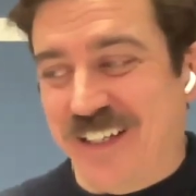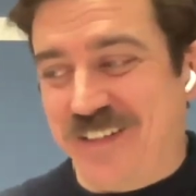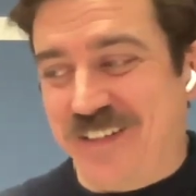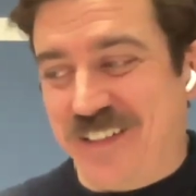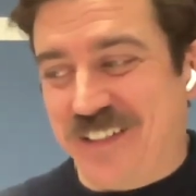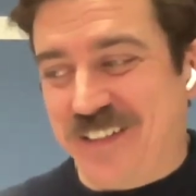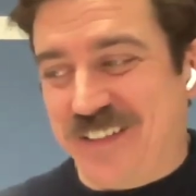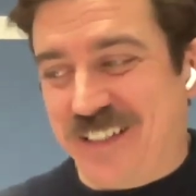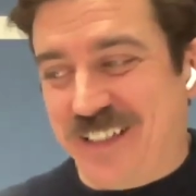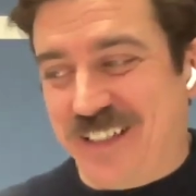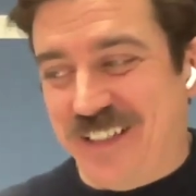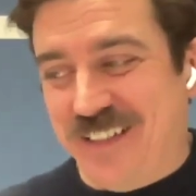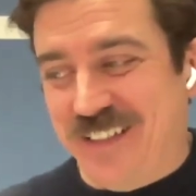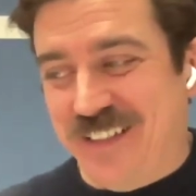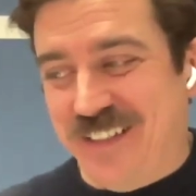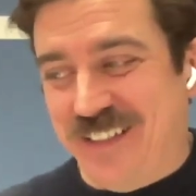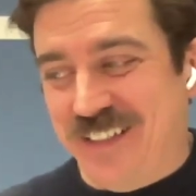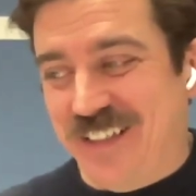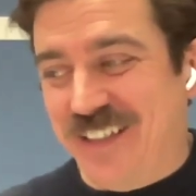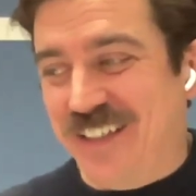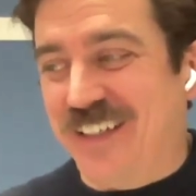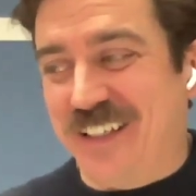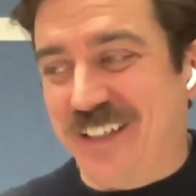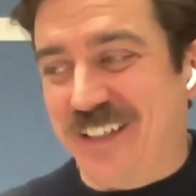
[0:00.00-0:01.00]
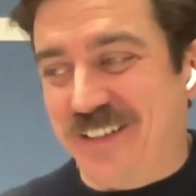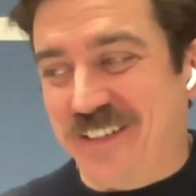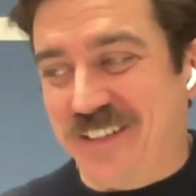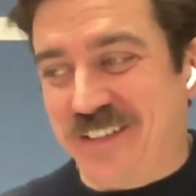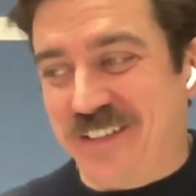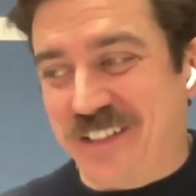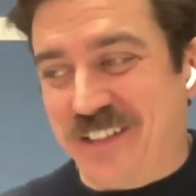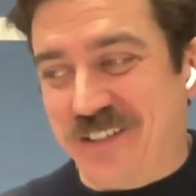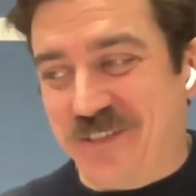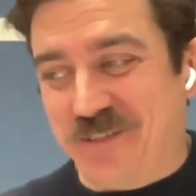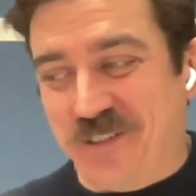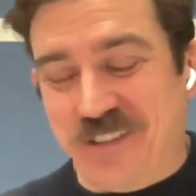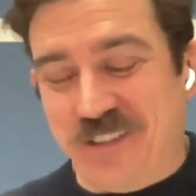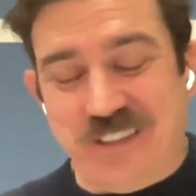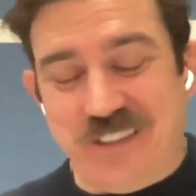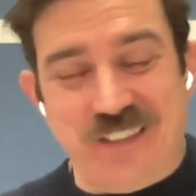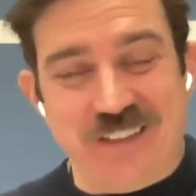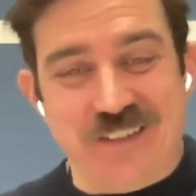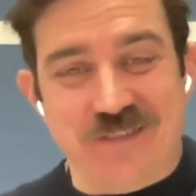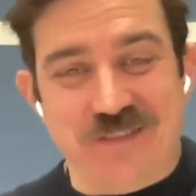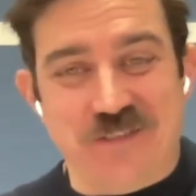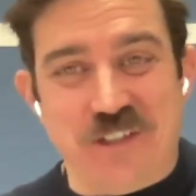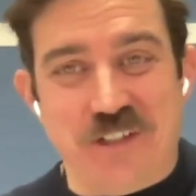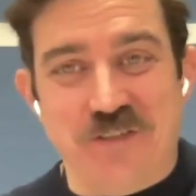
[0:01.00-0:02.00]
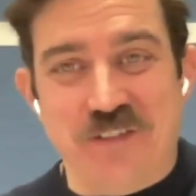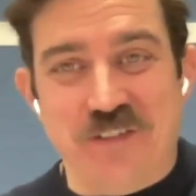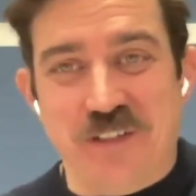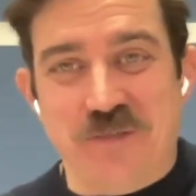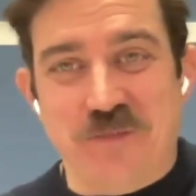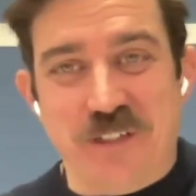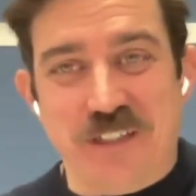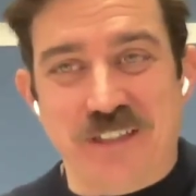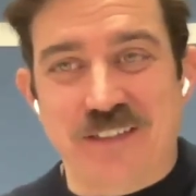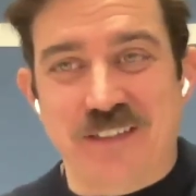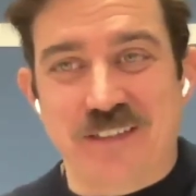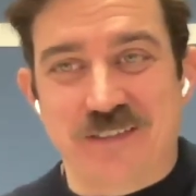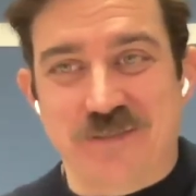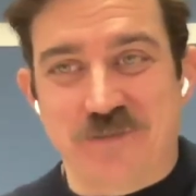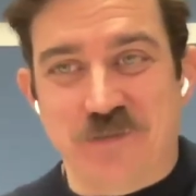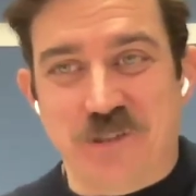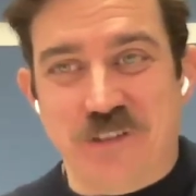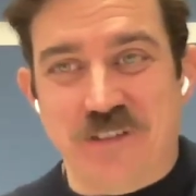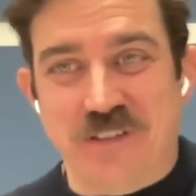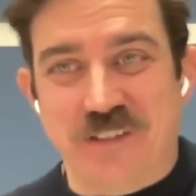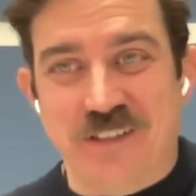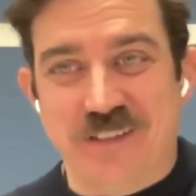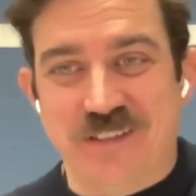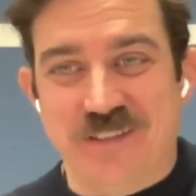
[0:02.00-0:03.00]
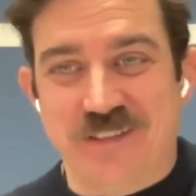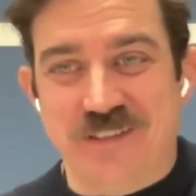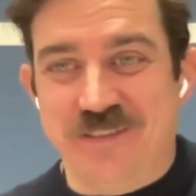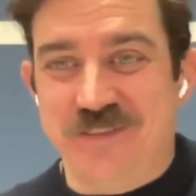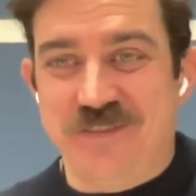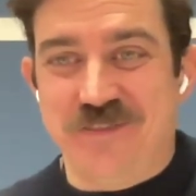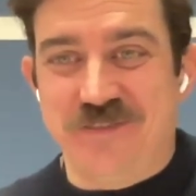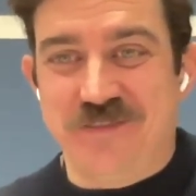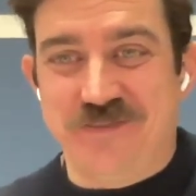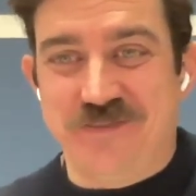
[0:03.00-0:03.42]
Yeah, I think that really covered it, Mike. Well done.